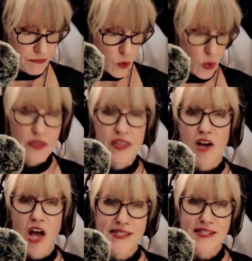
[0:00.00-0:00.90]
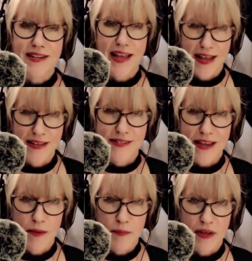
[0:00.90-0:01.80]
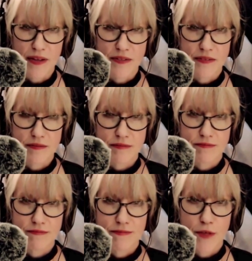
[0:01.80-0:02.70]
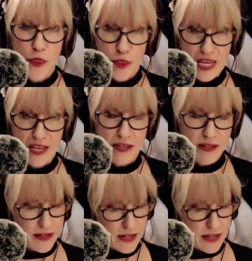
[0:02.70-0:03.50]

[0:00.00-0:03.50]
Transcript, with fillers: or that Austen has Emma think,